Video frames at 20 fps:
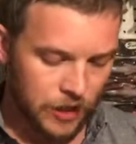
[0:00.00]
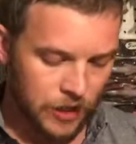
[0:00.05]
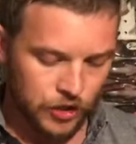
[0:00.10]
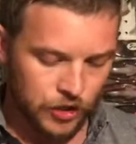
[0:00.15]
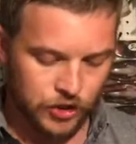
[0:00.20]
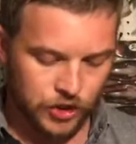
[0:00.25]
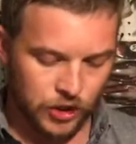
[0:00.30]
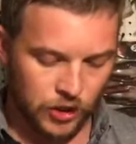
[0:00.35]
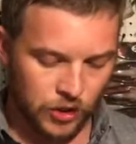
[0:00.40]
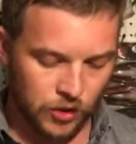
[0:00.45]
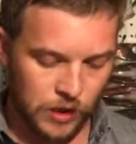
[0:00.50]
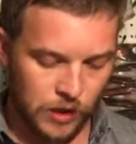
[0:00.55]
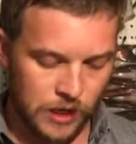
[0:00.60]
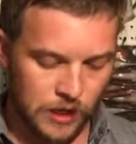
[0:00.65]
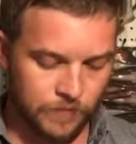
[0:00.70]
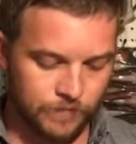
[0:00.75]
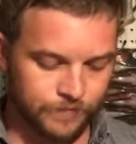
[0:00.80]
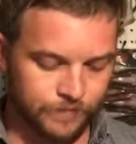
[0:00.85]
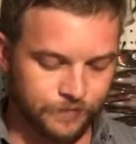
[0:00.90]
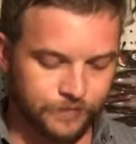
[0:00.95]

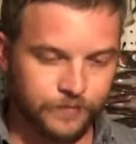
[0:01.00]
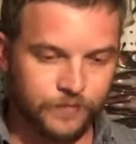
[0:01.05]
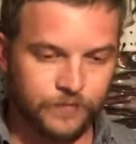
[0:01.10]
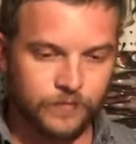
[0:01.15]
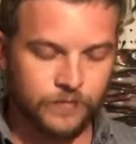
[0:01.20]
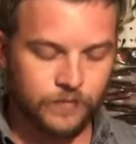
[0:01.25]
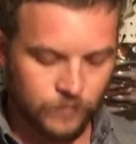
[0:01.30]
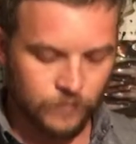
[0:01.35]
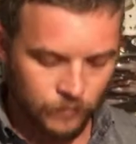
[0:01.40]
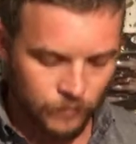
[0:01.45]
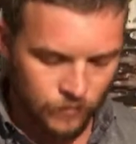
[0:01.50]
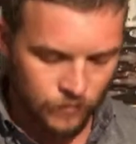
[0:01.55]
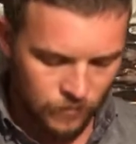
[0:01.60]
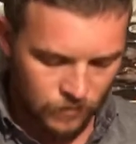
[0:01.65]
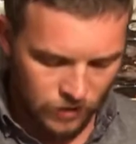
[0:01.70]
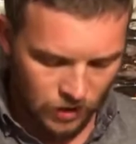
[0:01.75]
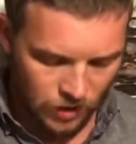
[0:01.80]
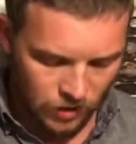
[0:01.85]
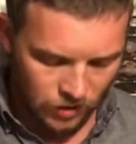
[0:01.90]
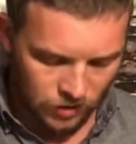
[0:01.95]
So
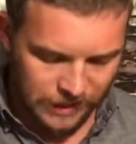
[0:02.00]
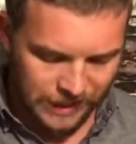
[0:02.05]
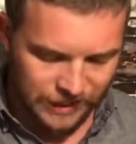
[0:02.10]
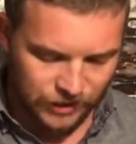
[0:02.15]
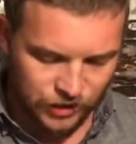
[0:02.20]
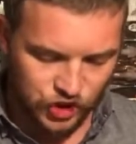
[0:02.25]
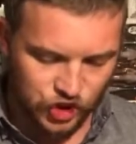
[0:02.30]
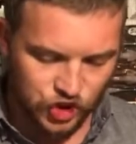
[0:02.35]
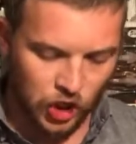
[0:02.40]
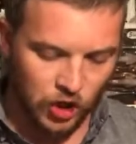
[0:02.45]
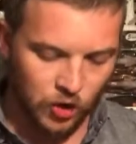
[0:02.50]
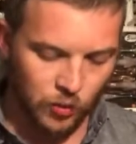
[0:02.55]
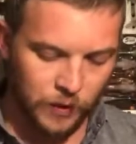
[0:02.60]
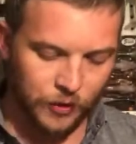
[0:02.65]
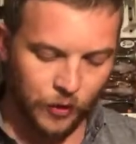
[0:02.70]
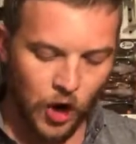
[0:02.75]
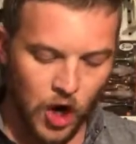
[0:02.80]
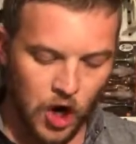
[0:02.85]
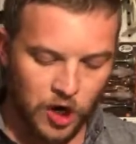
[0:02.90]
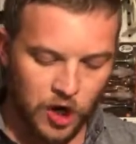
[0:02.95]
I'll kind of start
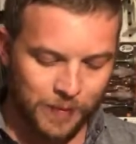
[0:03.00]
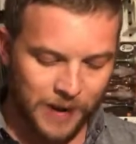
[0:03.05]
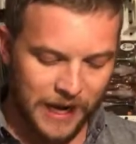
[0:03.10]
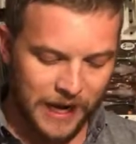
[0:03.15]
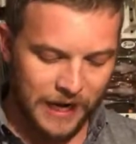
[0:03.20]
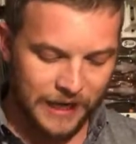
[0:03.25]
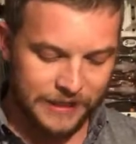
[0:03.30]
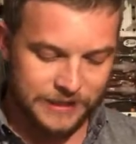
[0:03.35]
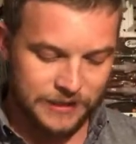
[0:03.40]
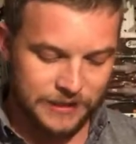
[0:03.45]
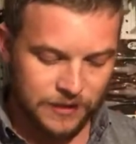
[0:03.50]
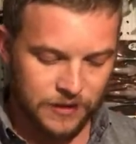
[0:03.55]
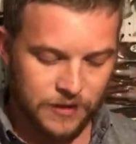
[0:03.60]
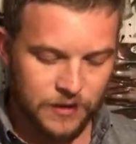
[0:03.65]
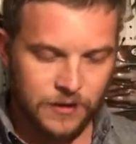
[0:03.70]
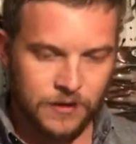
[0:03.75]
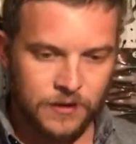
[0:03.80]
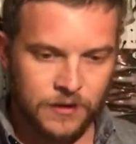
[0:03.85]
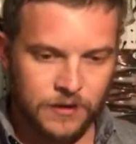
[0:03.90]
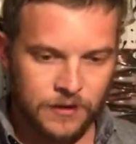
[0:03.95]
with hard baits
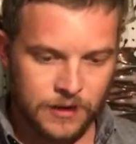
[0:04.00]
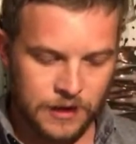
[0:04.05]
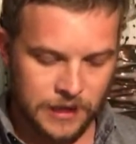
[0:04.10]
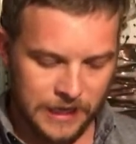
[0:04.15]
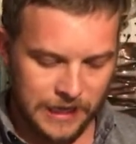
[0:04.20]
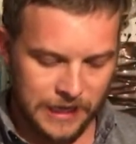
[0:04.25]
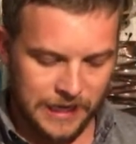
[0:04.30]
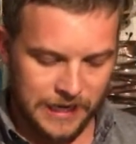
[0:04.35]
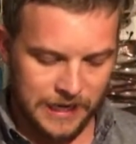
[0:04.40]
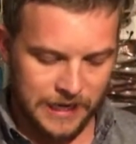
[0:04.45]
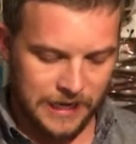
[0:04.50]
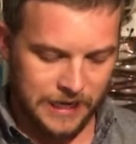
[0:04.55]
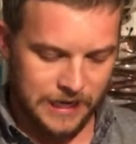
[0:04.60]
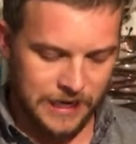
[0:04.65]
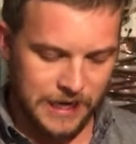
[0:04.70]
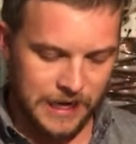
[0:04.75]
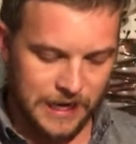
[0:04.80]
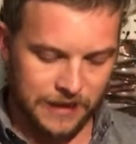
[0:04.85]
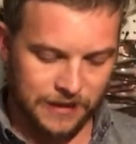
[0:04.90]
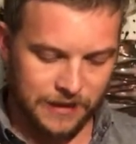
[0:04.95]

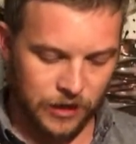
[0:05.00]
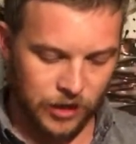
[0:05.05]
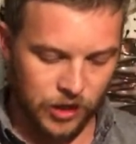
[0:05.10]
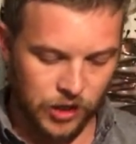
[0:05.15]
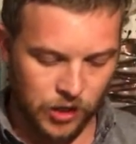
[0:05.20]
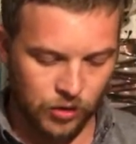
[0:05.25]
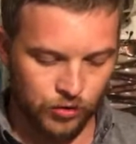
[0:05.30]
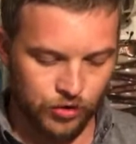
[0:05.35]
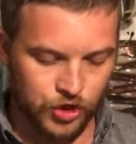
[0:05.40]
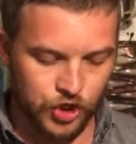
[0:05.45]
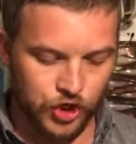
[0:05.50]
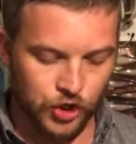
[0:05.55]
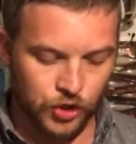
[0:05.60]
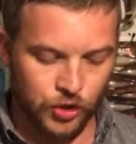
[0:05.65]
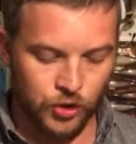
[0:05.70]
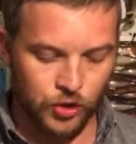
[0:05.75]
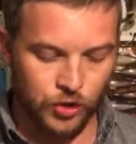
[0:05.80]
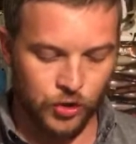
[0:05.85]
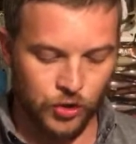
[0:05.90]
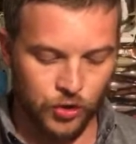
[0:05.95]
and then go
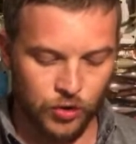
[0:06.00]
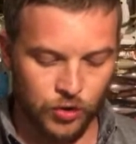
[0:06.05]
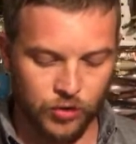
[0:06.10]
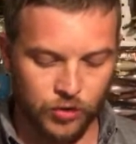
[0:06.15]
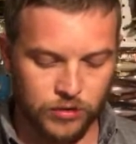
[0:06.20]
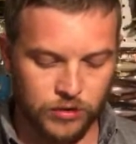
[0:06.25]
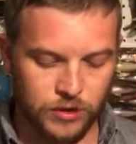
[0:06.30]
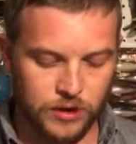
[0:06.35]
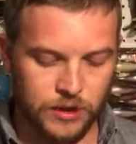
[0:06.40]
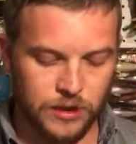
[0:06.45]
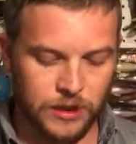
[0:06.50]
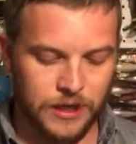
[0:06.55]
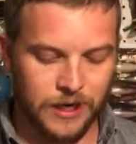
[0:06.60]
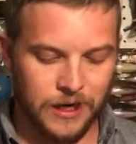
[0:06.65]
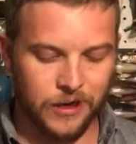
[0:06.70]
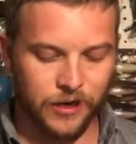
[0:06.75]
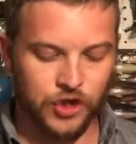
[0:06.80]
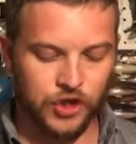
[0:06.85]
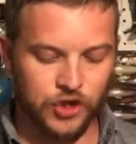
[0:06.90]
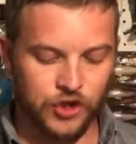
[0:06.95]
to, you
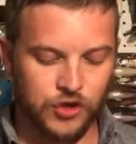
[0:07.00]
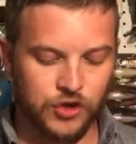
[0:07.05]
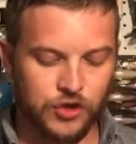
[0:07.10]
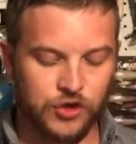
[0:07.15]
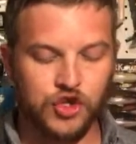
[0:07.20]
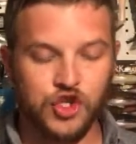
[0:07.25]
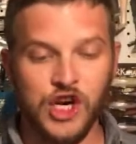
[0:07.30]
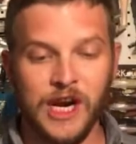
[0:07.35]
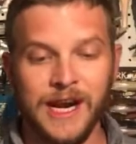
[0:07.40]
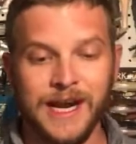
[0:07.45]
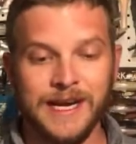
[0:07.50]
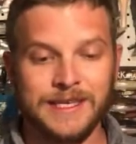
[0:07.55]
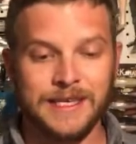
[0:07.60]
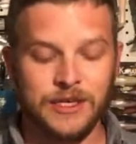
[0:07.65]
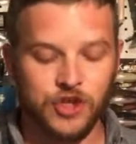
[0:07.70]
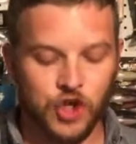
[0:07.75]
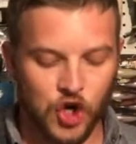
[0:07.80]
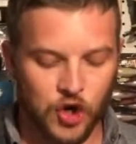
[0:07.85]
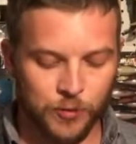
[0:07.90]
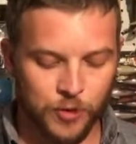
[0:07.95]
know, jigs
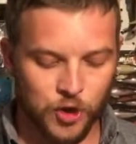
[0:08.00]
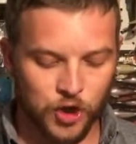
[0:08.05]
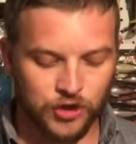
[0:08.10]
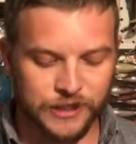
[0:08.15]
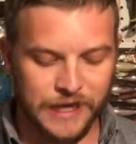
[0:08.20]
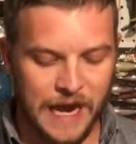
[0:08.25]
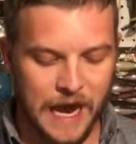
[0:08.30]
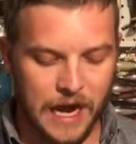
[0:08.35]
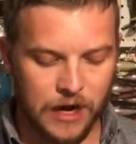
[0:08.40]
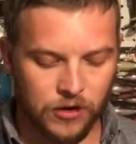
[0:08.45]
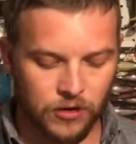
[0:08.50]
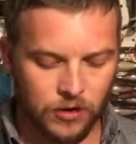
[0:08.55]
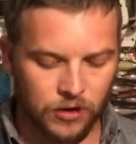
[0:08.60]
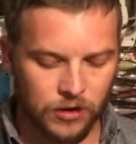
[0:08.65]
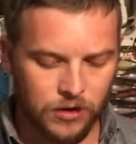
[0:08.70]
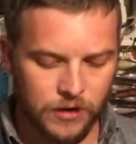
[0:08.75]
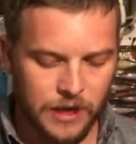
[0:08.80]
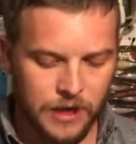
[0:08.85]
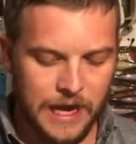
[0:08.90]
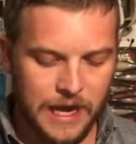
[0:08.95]
and terminal
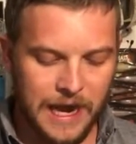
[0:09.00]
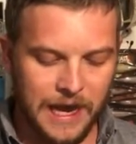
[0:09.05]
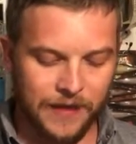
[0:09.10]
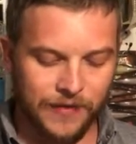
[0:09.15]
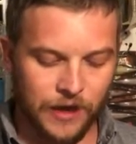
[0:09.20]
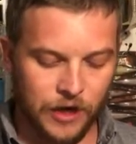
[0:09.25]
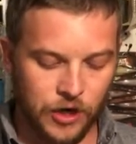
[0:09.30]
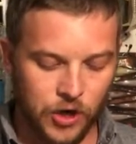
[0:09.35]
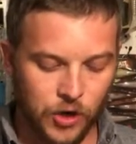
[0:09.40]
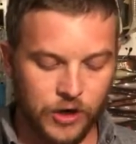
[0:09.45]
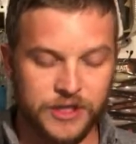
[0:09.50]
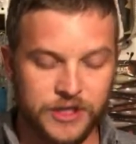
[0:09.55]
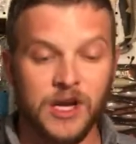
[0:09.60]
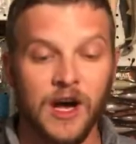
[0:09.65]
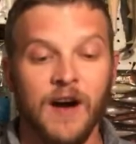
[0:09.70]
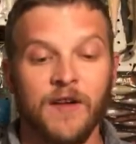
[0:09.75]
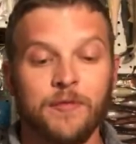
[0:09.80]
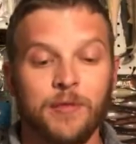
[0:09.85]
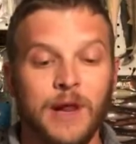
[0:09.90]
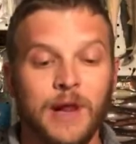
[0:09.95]
tackle, and then go to
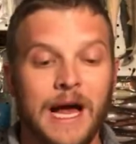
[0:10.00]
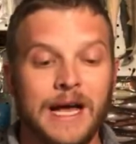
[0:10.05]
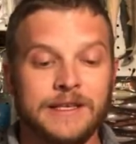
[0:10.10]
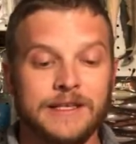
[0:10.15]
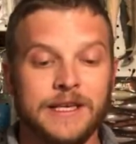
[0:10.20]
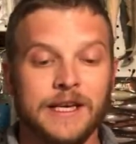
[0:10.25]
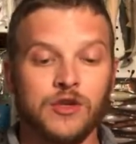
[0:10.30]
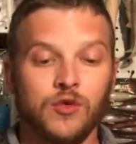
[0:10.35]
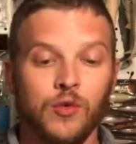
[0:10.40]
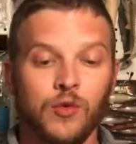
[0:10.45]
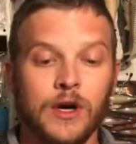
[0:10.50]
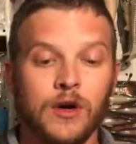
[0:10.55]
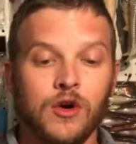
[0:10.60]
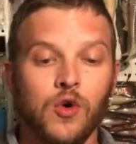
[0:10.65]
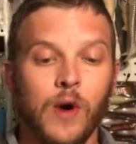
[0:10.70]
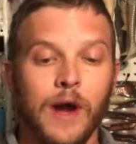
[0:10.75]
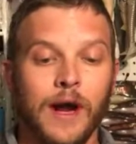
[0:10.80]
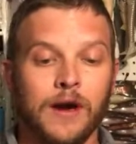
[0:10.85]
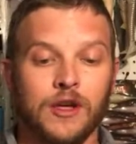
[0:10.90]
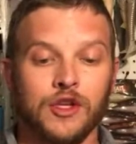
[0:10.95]
soft plastics real
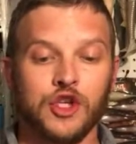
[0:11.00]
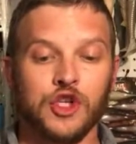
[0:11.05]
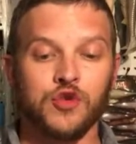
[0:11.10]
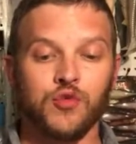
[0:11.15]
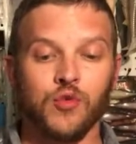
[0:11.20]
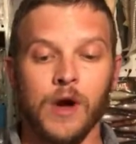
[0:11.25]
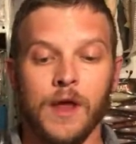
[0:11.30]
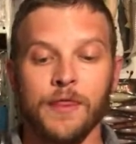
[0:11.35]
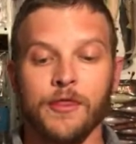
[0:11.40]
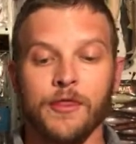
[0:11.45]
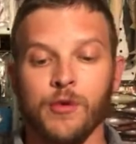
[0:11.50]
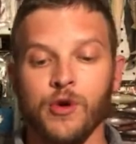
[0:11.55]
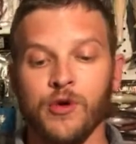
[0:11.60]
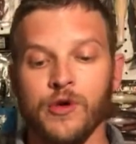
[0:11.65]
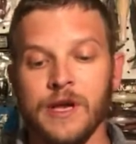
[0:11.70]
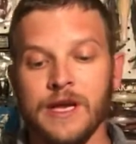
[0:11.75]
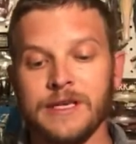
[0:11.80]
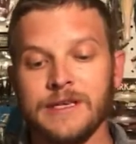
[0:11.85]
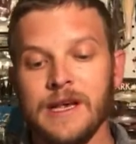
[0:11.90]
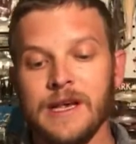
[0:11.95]
quick. I'll just run through
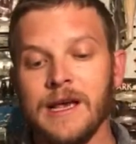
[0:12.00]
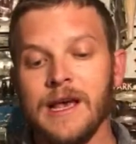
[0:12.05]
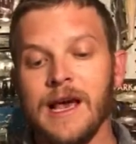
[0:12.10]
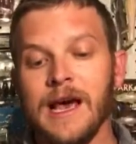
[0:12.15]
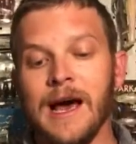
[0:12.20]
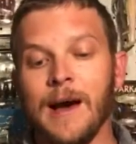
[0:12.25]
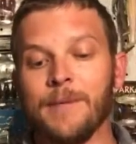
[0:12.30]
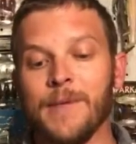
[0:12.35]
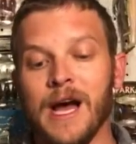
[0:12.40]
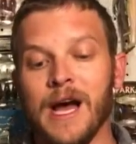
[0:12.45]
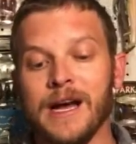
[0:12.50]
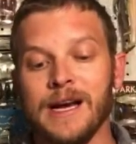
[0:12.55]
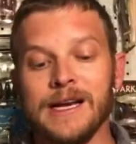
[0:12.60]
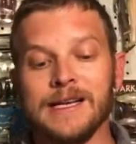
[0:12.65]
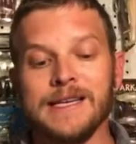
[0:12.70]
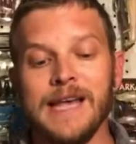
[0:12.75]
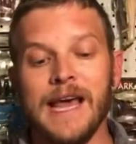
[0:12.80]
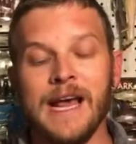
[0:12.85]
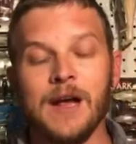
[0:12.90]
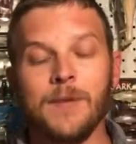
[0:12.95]
these. I'm not going
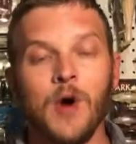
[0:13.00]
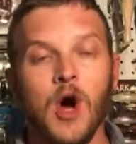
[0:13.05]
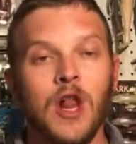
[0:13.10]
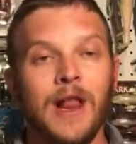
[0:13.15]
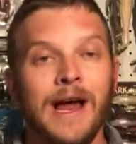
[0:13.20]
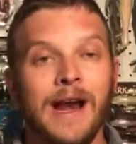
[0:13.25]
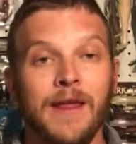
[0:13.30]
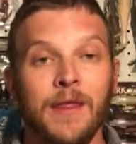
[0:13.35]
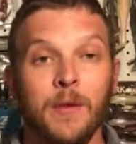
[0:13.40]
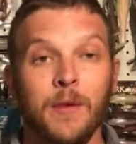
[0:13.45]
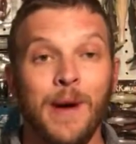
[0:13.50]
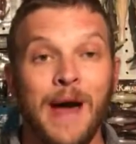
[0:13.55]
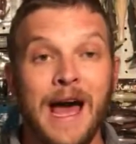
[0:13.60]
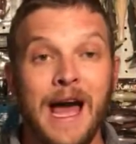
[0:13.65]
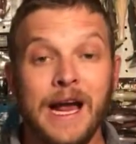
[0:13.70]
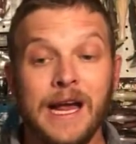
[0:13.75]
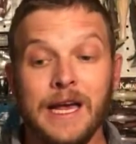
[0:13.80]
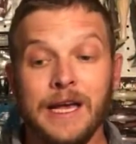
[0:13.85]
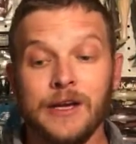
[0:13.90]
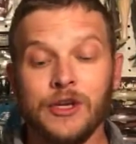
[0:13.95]
to take them all out of the
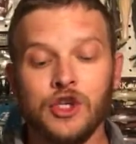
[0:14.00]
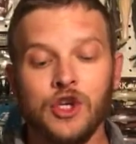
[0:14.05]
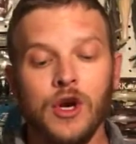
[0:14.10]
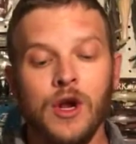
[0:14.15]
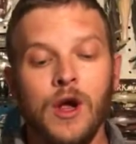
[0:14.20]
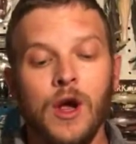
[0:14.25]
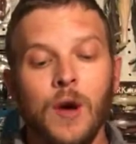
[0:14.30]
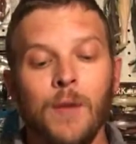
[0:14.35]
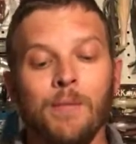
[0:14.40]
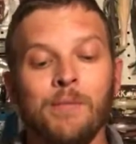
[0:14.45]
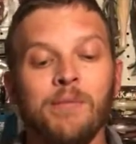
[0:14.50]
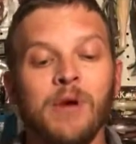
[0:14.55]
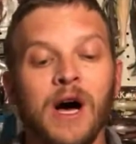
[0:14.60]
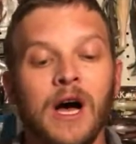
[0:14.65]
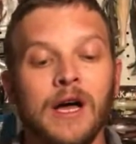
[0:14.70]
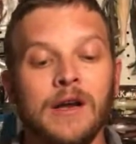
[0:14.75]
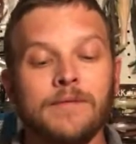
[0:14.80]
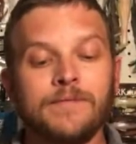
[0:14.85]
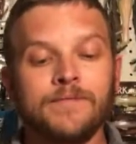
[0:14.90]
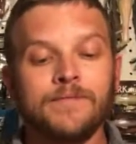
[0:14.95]
package,
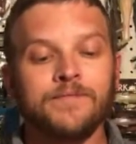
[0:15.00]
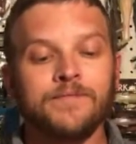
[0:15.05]
but